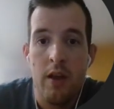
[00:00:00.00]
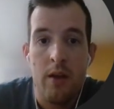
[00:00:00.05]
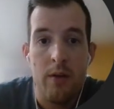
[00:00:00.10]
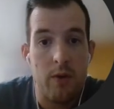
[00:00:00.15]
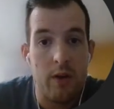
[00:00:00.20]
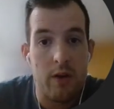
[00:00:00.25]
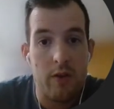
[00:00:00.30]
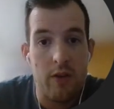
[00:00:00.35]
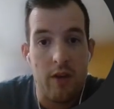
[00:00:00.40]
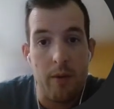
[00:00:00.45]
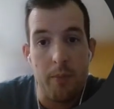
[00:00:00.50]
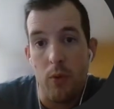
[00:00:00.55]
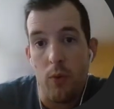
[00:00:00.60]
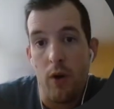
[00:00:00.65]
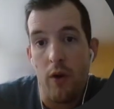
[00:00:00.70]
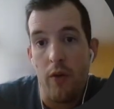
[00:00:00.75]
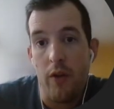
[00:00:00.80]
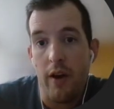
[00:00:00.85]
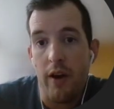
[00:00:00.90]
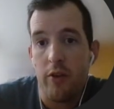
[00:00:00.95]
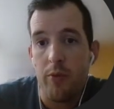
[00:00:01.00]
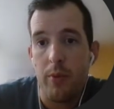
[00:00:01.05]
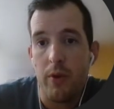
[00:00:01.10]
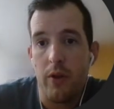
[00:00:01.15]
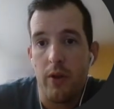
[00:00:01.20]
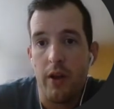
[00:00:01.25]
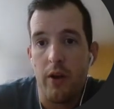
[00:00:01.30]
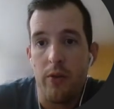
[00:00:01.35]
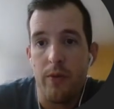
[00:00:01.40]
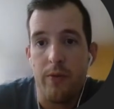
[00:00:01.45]
For example, while the
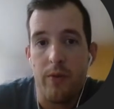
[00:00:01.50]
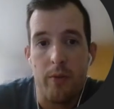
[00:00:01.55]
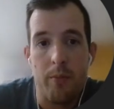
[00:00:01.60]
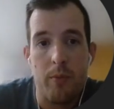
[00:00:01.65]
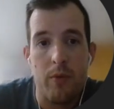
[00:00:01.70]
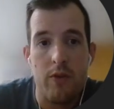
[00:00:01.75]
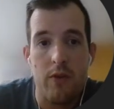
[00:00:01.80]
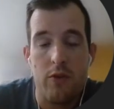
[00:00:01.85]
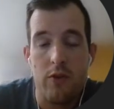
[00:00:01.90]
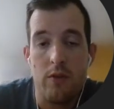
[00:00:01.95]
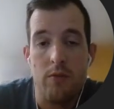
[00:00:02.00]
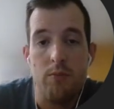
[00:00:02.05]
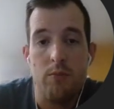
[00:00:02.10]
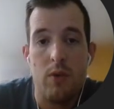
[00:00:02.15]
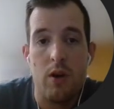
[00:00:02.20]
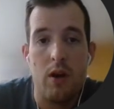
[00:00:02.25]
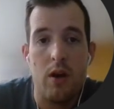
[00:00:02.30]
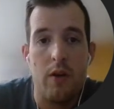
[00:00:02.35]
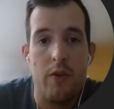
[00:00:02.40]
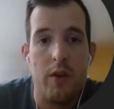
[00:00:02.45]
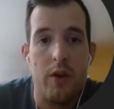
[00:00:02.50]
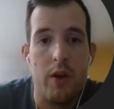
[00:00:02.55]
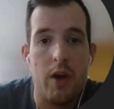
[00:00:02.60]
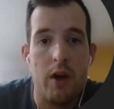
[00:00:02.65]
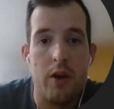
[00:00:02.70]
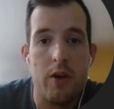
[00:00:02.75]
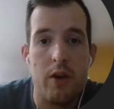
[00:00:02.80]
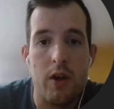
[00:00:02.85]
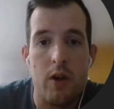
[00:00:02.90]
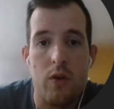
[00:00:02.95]
hospital held a firm position on the
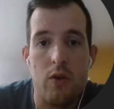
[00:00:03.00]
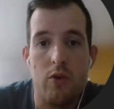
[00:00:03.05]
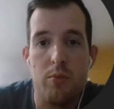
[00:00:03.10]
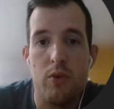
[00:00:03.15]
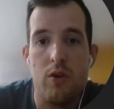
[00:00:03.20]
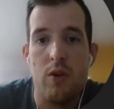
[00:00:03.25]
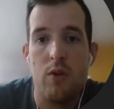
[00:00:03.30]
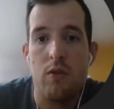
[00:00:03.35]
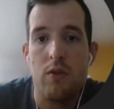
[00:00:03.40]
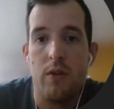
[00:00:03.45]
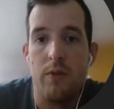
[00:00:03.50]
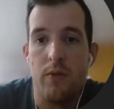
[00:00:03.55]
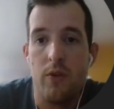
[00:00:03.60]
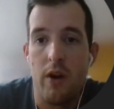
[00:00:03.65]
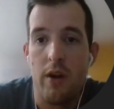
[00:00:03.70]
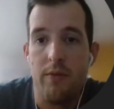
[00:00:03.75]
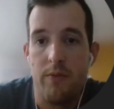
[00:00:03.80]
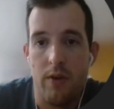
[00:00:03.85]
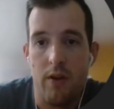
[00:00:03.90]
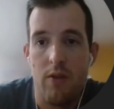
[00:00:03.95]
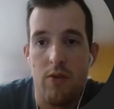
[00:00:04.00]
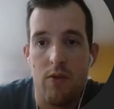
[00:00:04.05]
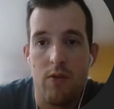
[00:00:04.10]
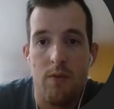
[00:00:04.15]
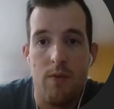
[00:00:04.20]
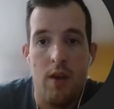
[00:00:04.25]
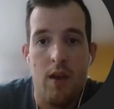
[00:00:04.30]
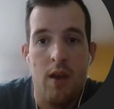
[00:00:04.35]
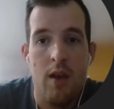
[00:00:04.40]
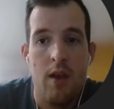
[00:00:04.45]
non-negotiable use of grant funds,
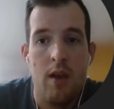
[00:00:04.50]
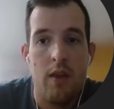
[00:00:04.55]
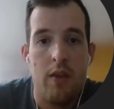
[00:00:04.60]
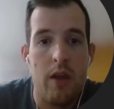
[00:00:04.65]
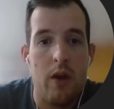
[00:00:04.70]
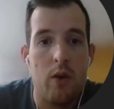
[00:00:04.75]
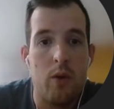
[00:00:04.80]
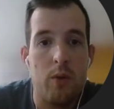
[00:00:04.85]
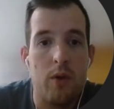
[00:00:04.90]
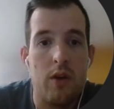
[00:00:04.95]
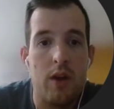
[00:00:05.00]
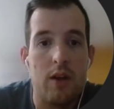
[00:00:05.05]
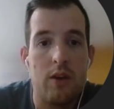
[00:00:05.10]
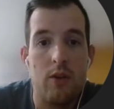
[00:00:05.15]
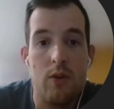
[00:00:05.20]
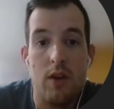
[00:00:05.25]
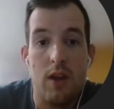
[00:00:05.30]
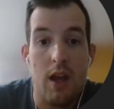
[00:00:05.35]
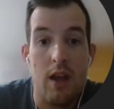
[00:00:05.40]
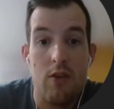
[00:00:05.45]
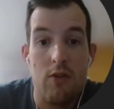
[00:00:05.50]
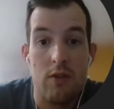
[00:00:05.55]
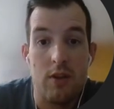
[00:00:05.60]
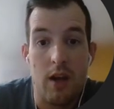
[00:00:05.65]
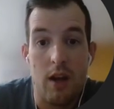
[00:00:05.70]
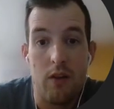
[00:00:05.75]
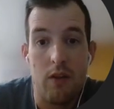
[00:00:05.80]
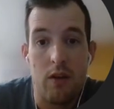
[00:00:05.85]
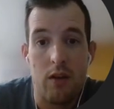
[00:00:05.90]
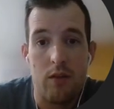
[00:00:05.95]
they were willing to engage in
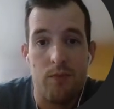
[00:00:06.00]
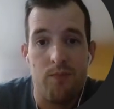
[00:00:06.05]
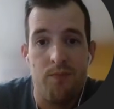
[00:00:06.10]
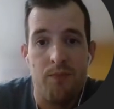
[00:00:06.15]
dialogue.